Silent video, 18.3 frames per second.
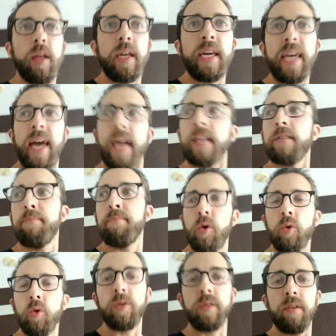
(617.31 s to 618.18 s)
He has
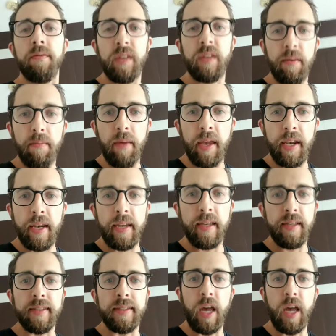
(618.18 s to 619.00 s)
most of the amenities.